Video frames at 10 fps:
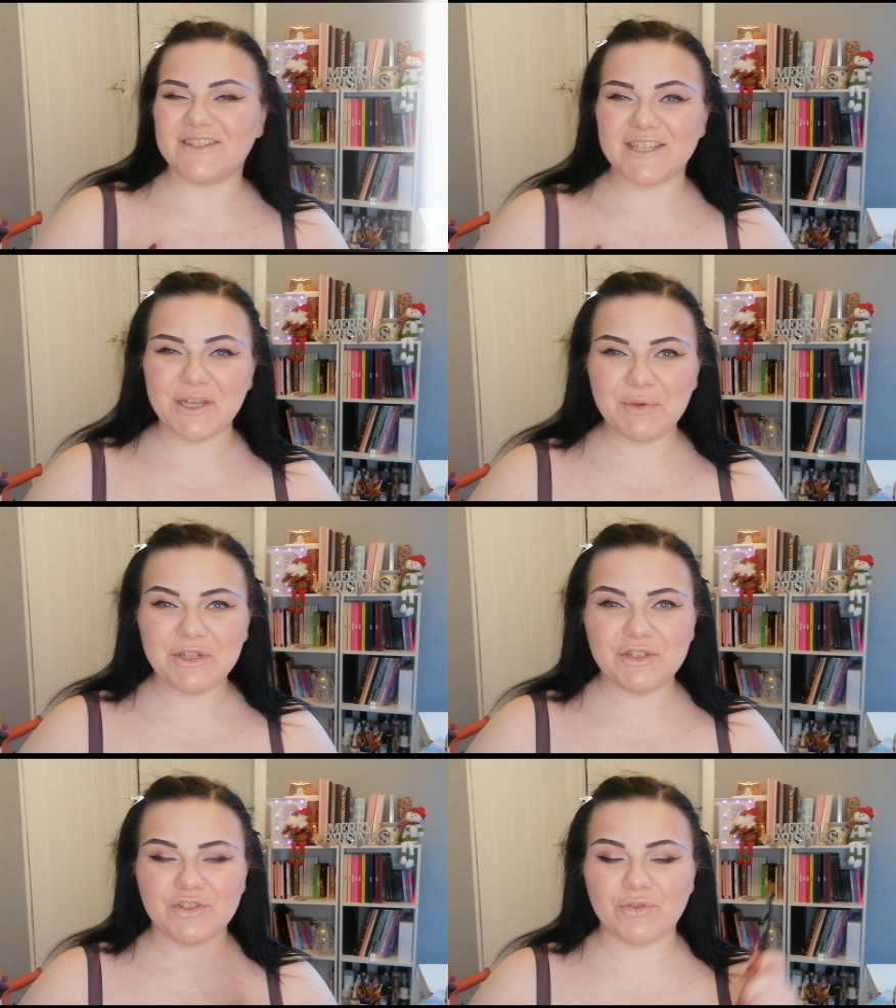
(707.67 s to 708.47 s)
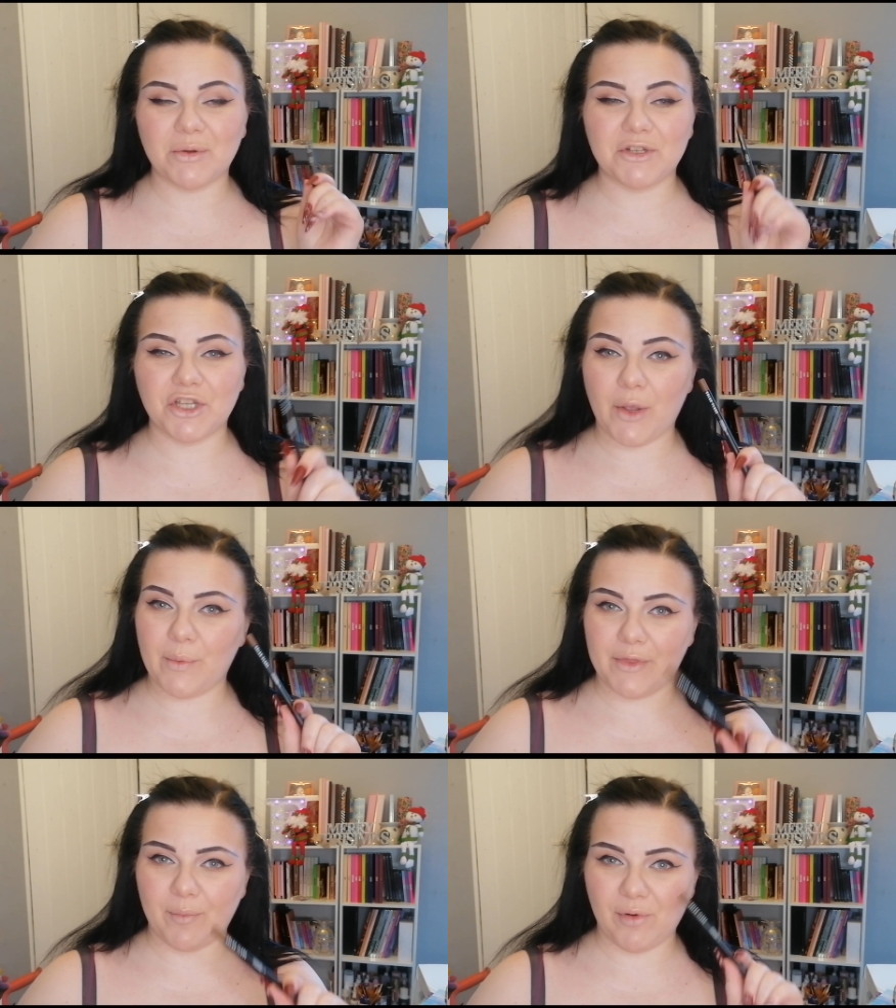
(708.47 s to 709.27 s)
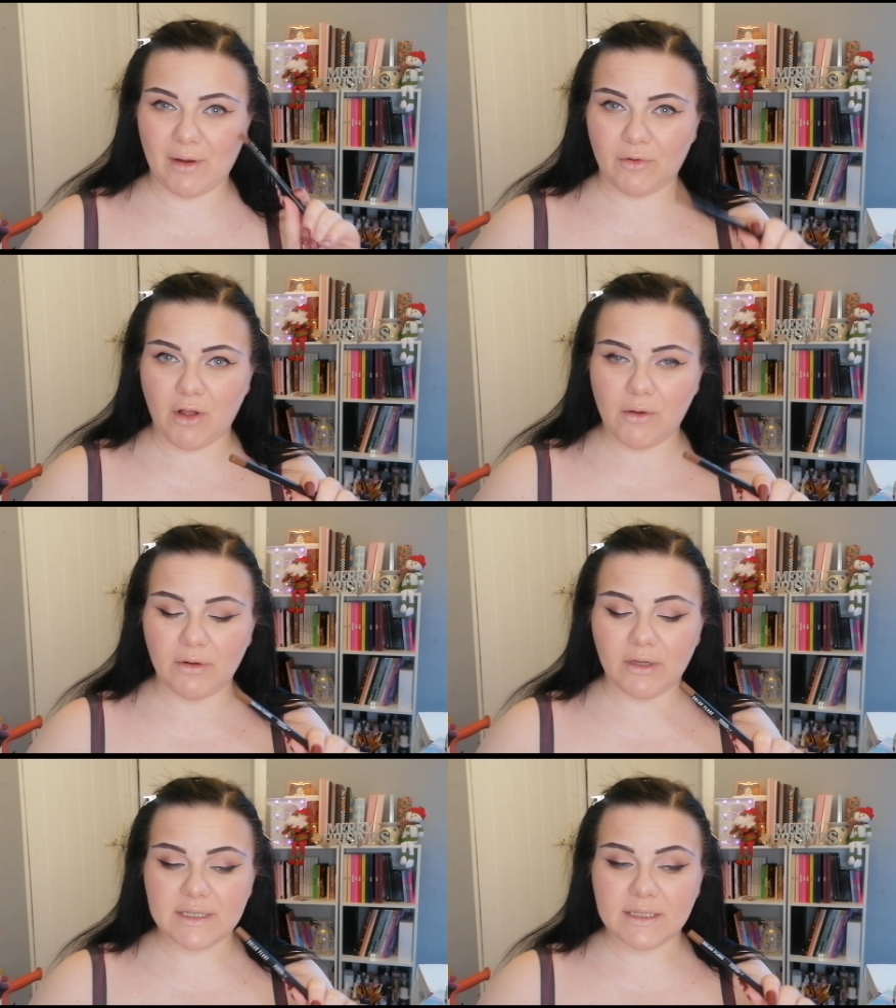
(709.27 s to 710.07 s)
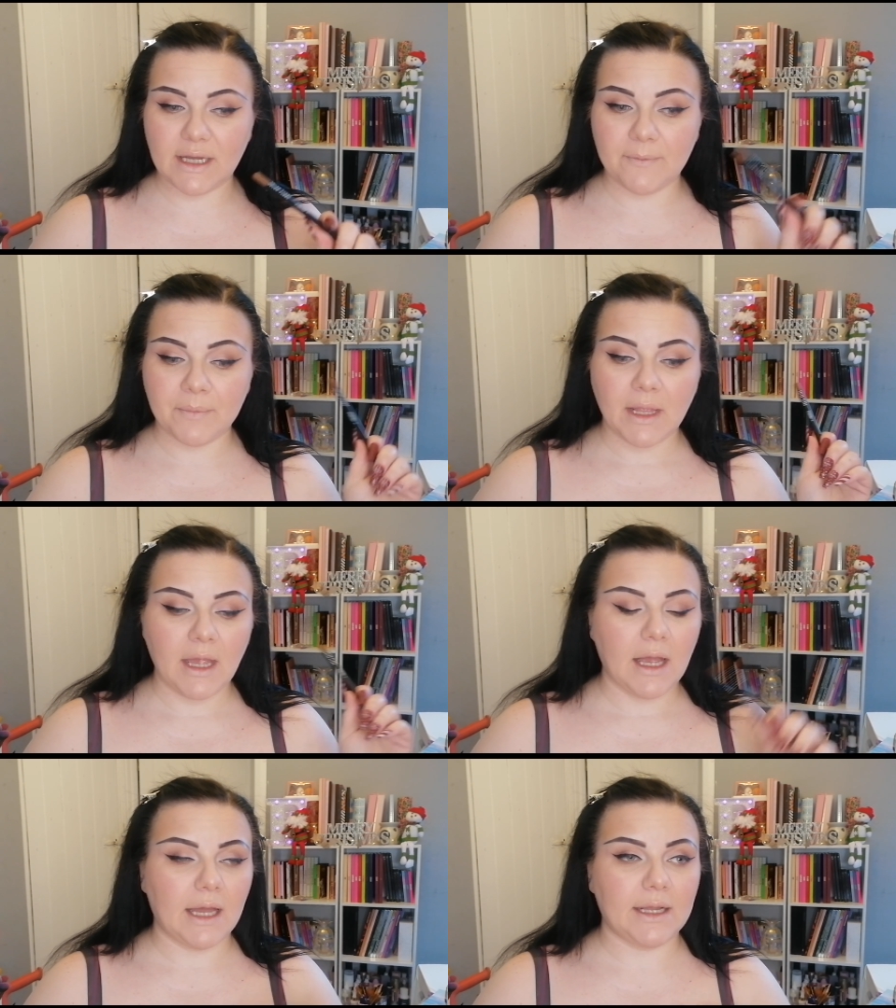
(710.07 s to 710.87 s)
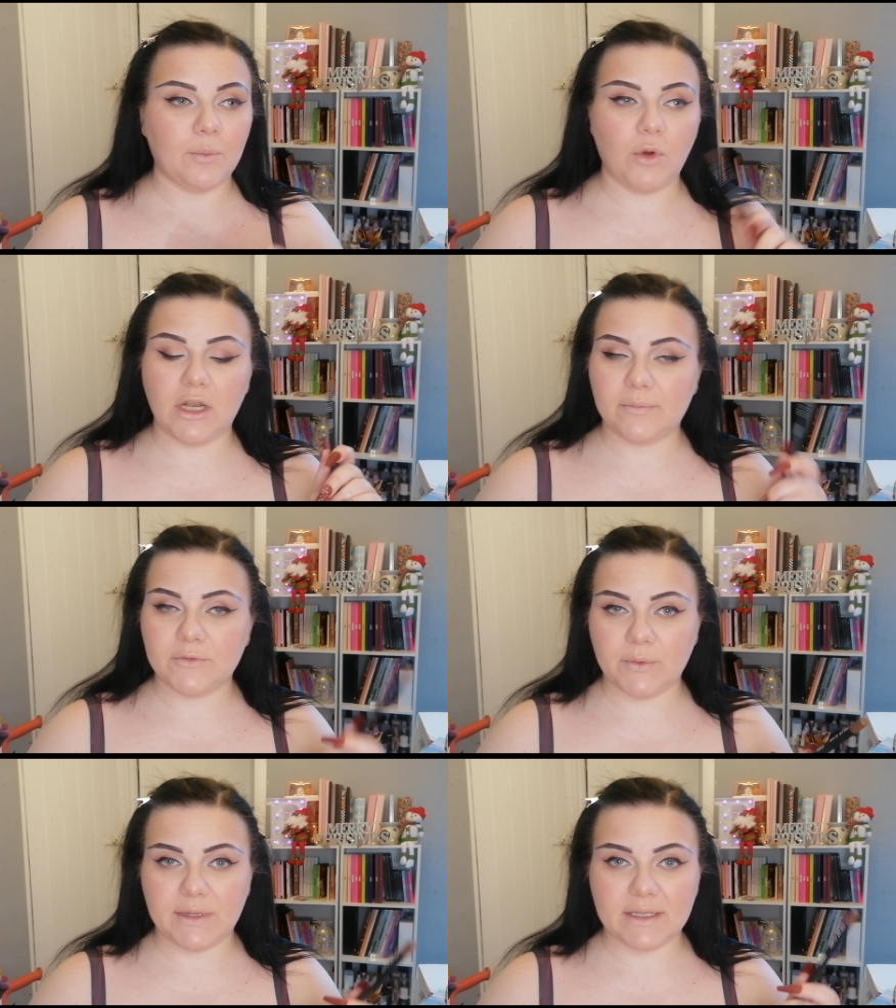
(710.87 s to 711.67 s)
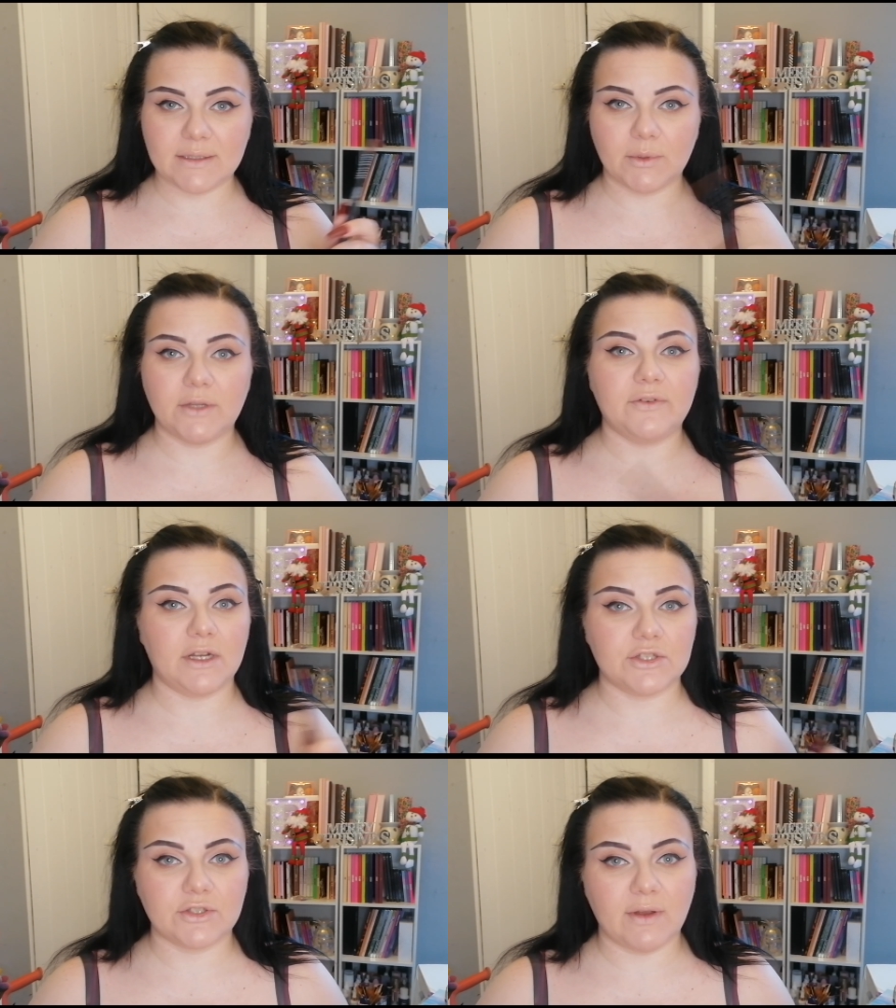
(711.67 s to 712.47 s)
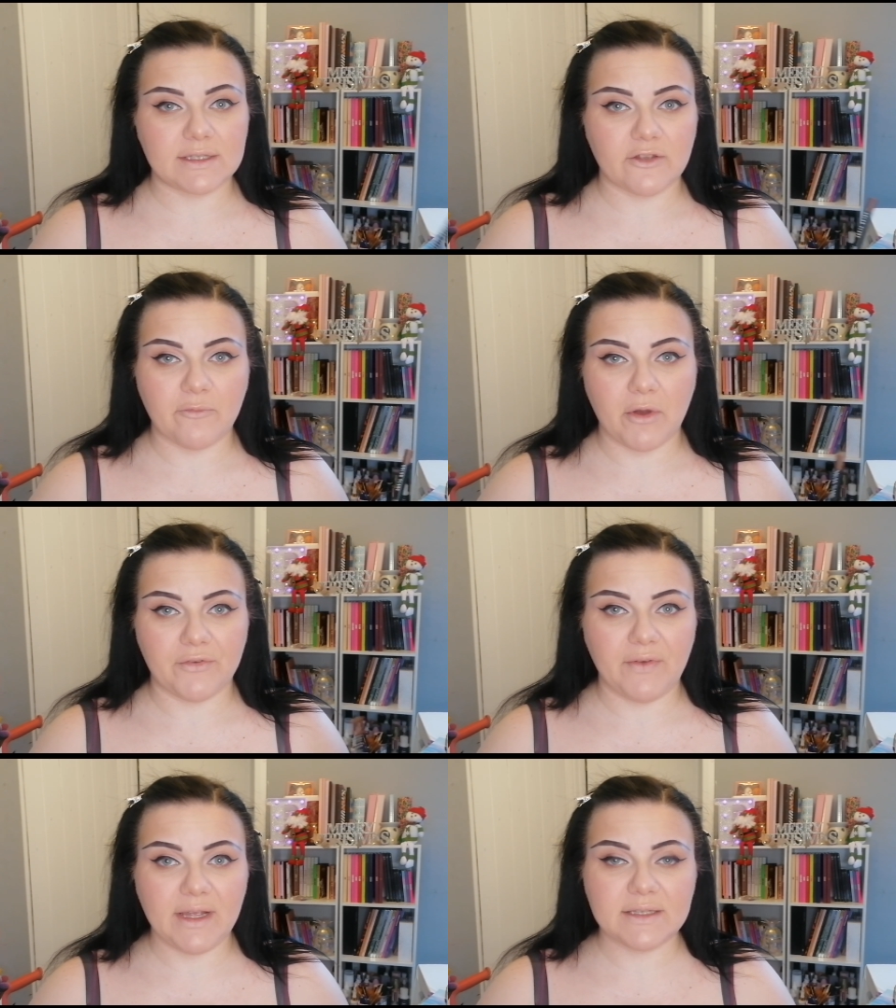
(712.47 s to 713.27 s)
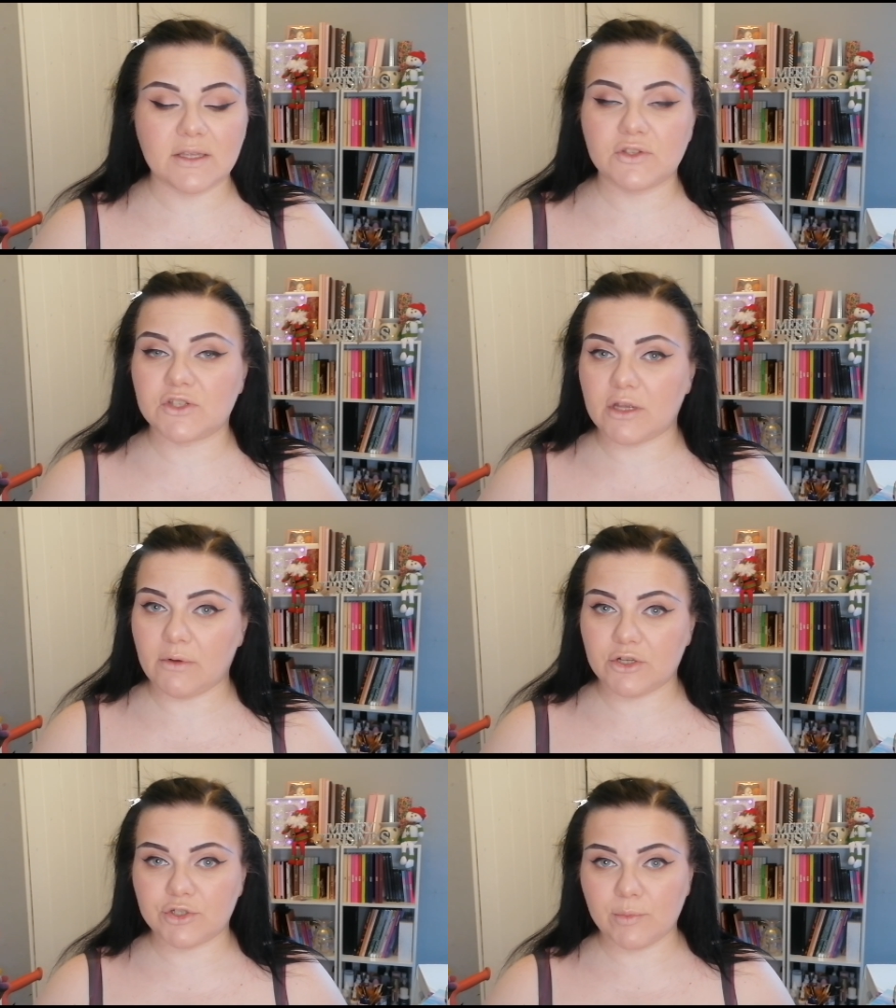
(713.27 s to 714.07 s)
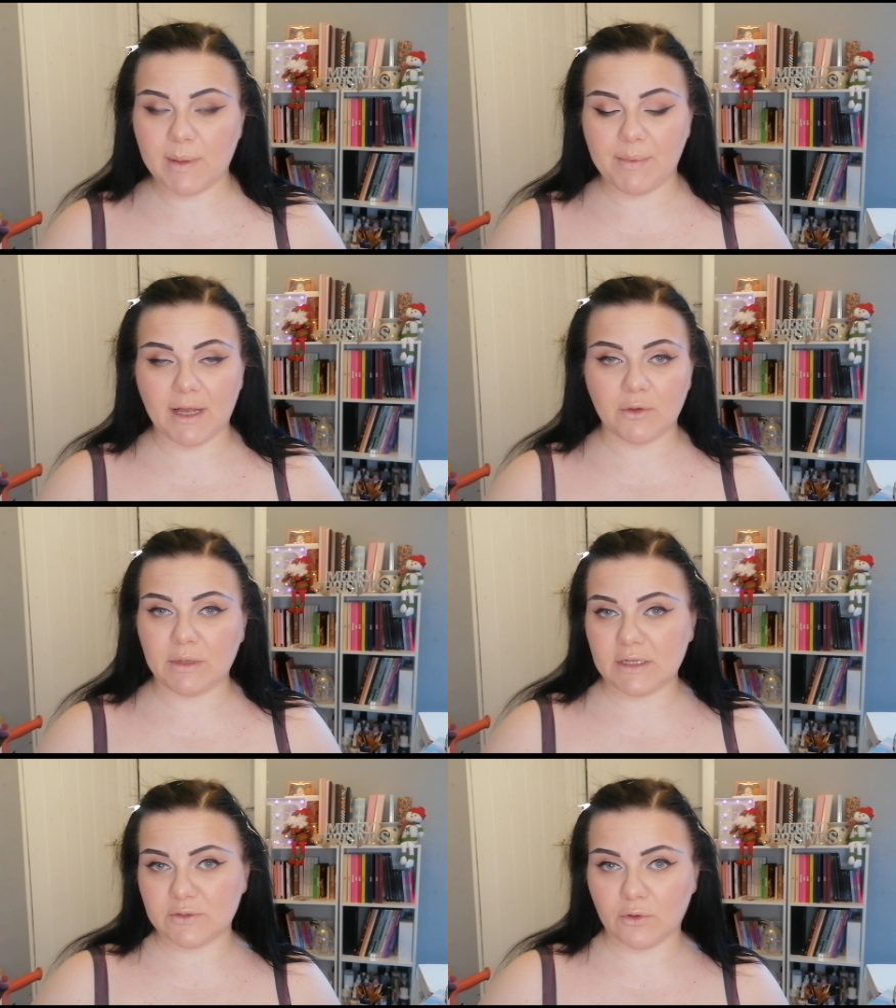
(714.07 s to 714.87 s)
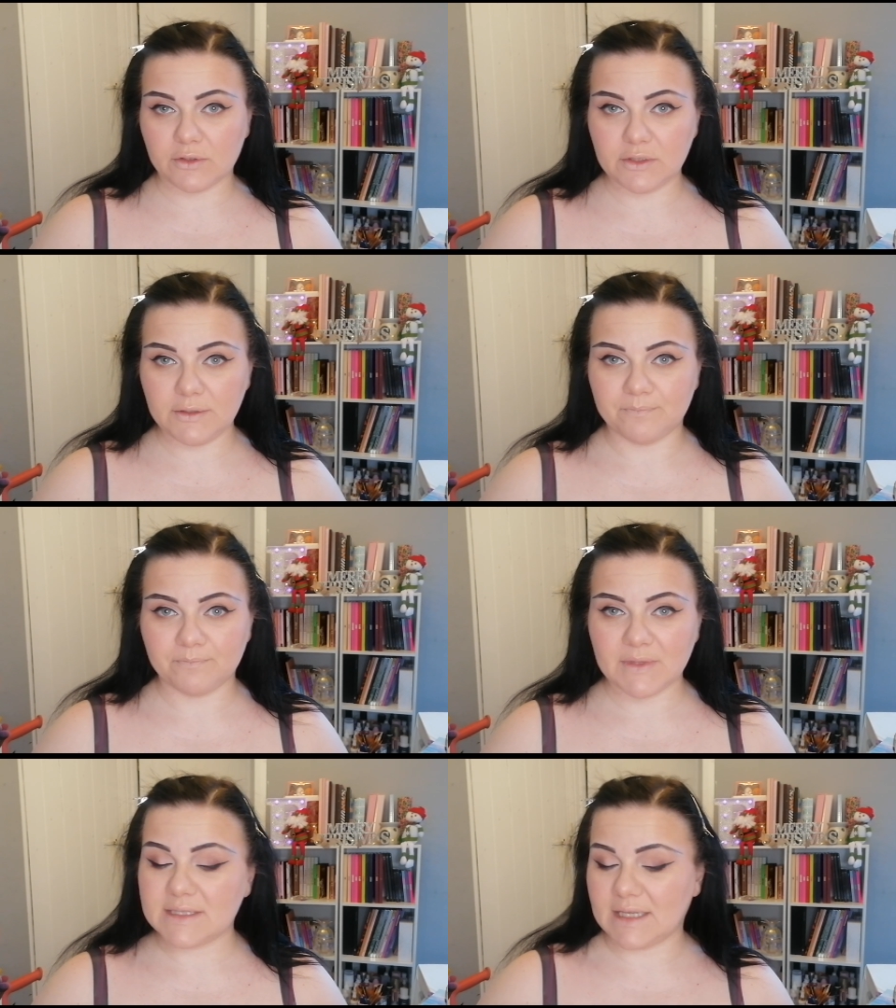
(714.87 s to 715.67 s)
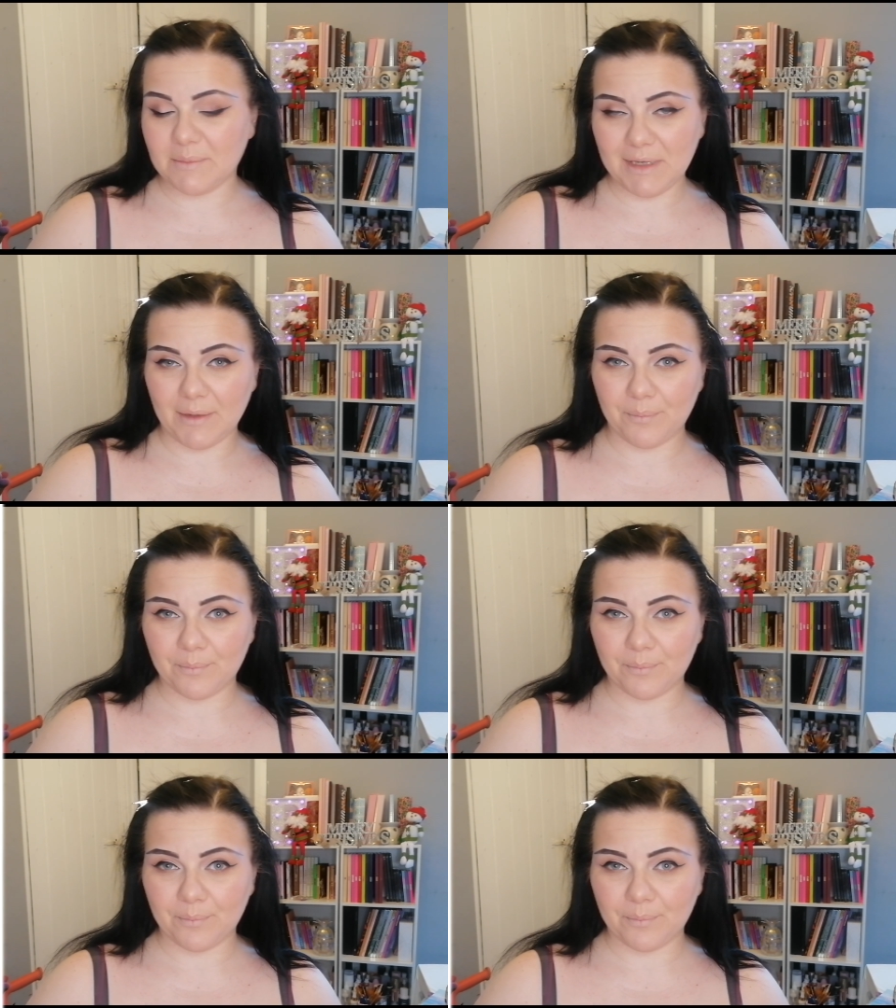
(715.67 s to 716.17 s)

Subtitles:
to keep it neutral, I'm going to go in with a brown Khol liner. And then while I'm doing this, I'm going to finish the rest of my face. So I should be back when it's all done. See you in a minute.